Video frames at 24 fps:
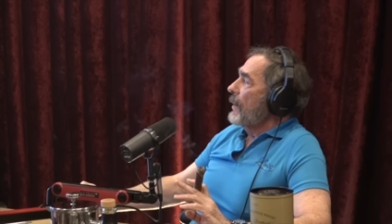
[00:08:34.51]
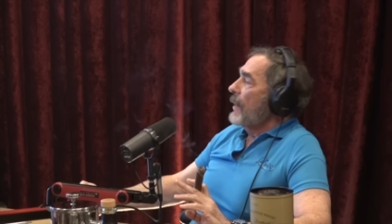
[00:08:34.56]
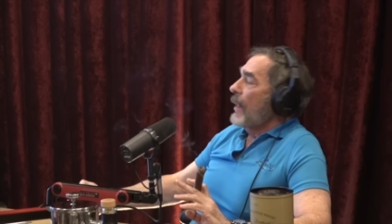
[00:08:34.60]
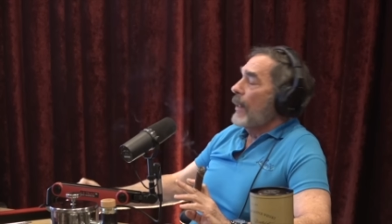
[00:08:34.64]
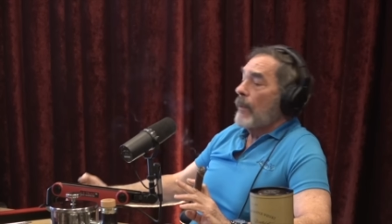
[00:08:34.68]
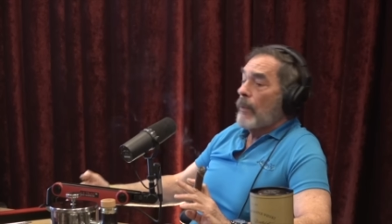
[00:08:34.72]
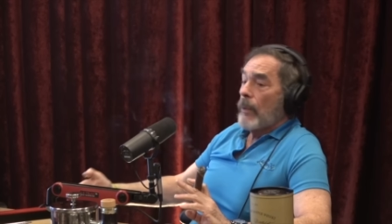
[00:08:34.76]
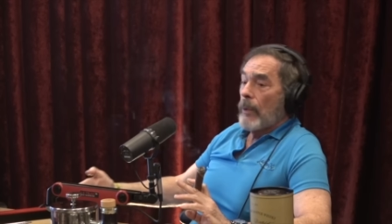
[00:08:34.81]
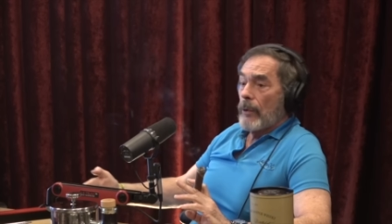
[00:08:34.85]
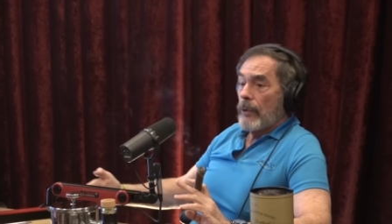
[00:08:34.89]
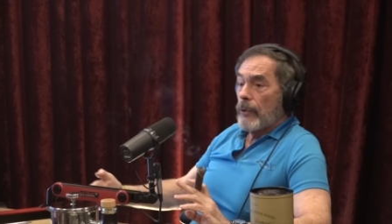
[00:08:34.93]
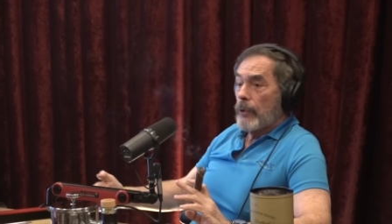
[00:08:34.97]
they
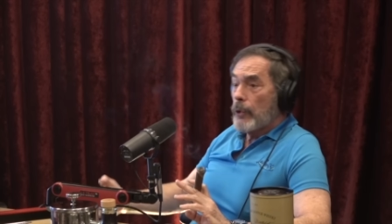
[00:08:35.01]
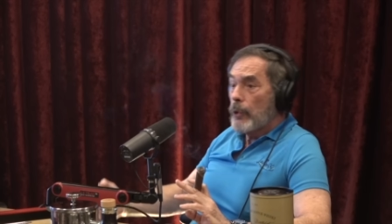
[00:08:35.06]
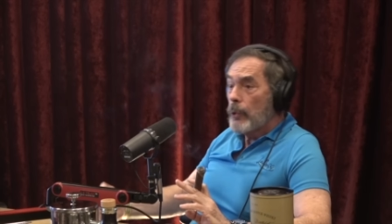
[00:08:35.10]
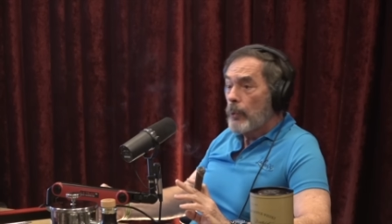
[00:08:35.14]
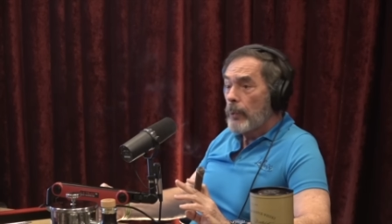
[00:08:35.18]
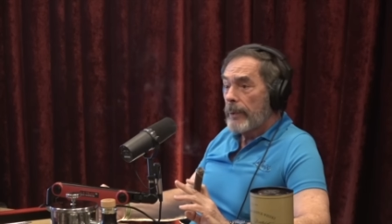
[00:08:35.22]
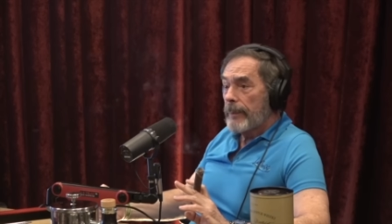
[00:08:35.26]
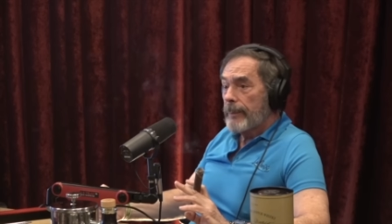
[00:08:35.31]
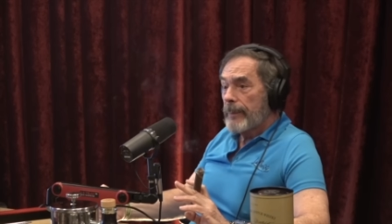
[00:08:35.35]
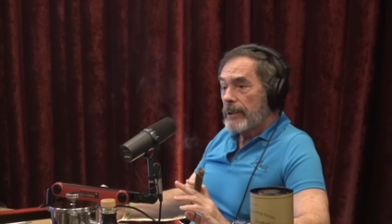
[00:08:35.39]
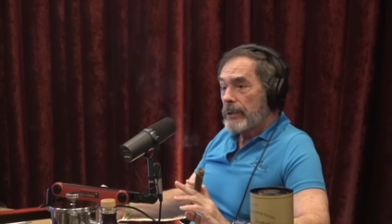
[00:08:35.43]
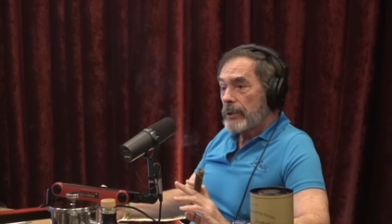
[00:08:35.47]
were
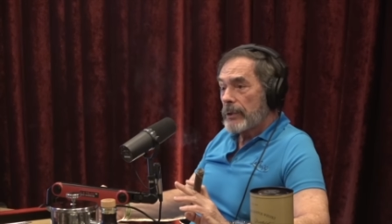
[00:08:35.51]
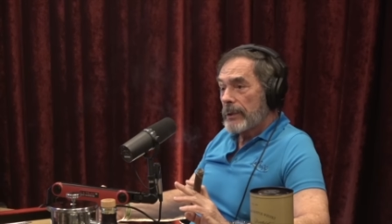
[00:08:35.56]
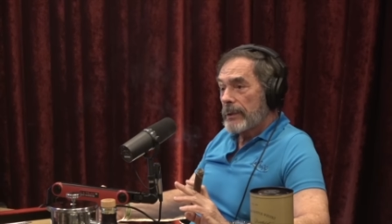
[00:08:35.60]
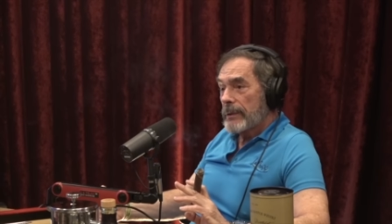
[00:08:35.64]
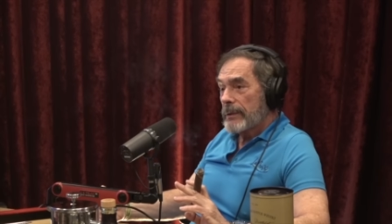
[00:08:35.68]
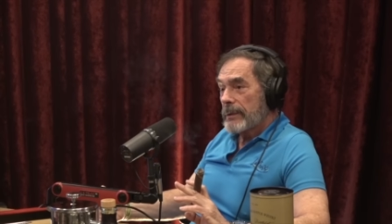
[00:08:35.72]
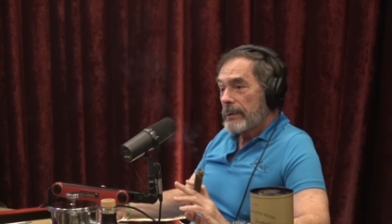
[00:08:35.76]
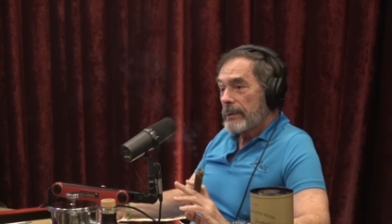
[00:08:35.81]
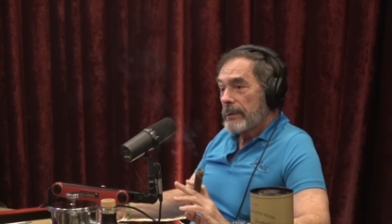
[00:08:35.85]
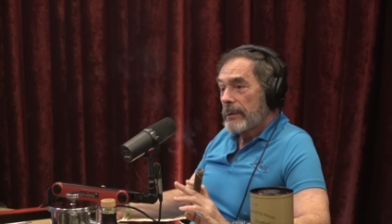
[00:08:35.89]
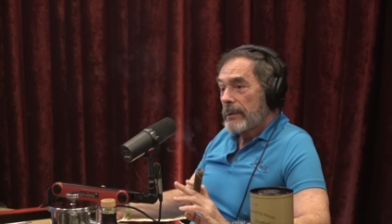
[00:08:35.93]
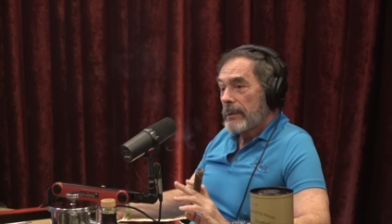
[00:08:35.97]
new
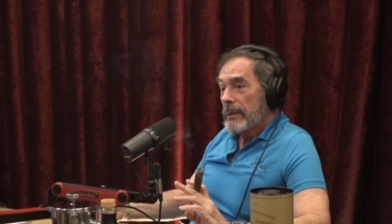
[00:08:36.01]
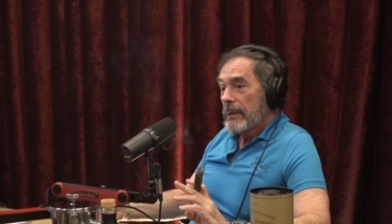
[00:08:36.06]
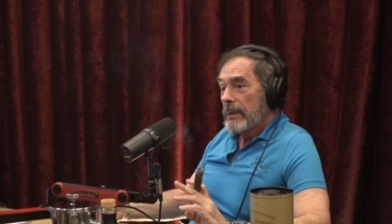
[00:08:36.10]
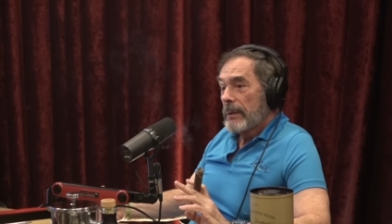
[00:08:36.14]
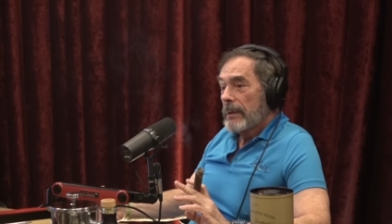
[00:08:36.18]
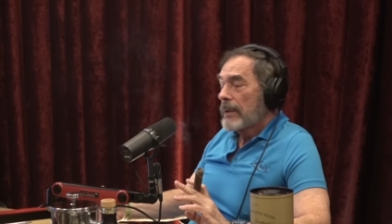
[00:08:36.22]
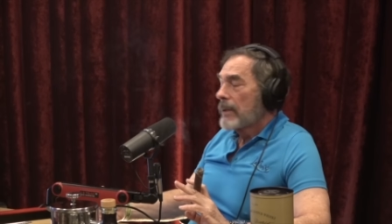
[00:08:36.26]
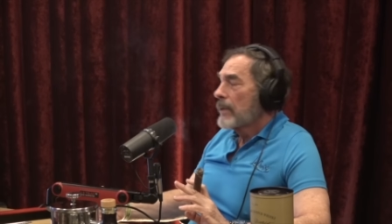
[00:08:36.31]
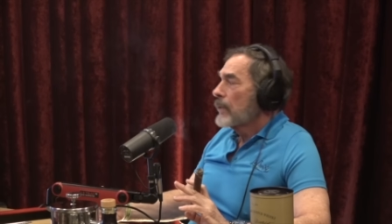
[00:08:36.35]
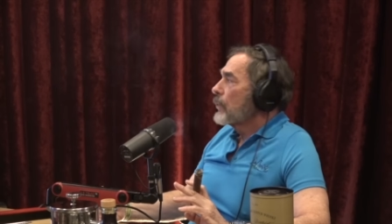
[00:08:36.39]
images, mm-hmm.